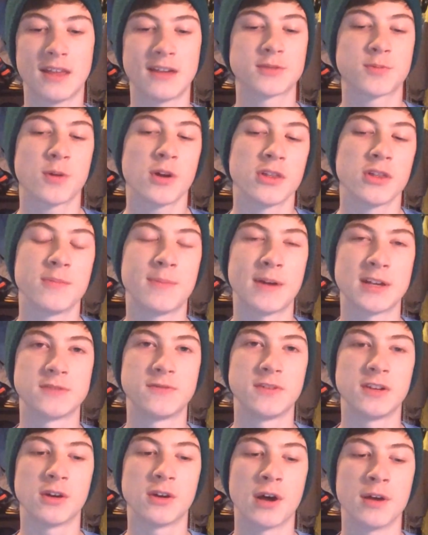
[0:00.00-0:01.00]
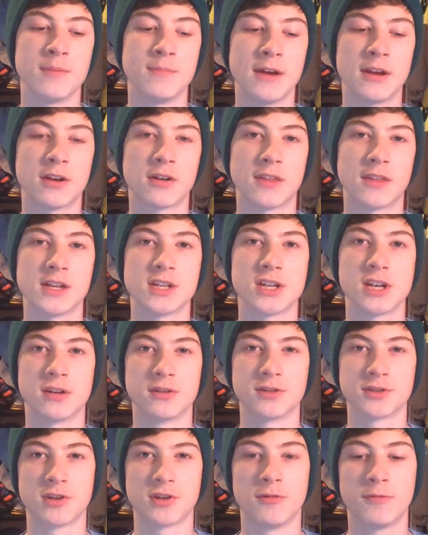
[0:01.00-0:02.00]
That was probably the best video I had made on that
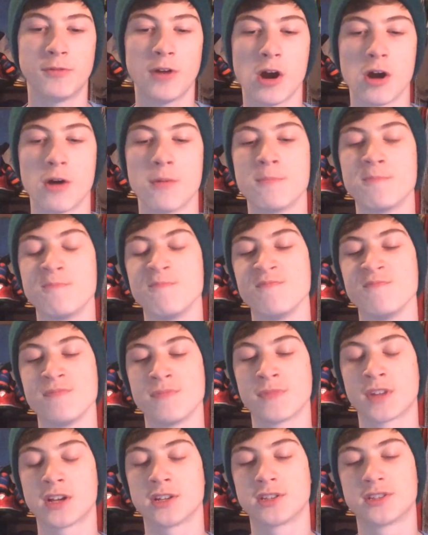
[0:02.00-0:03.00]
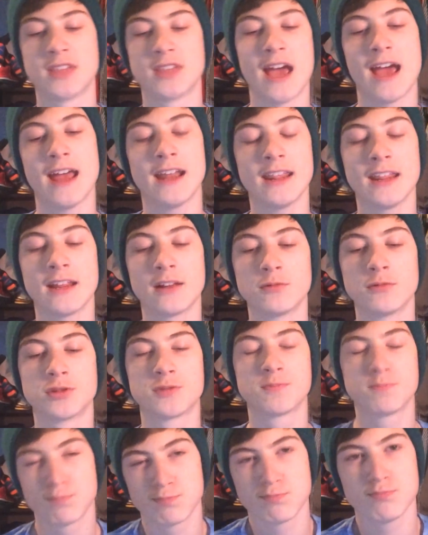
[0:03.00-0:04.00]
channel so far, because the editing
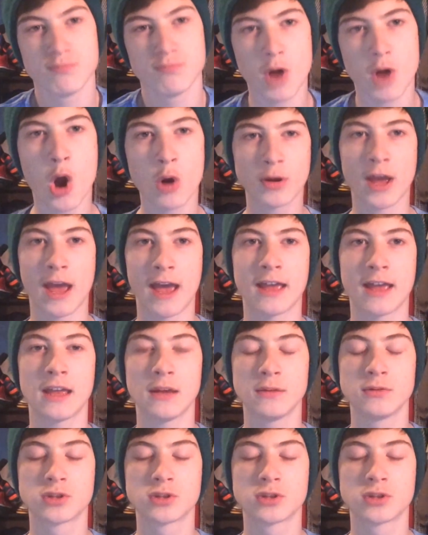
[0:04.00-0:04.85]
was okay.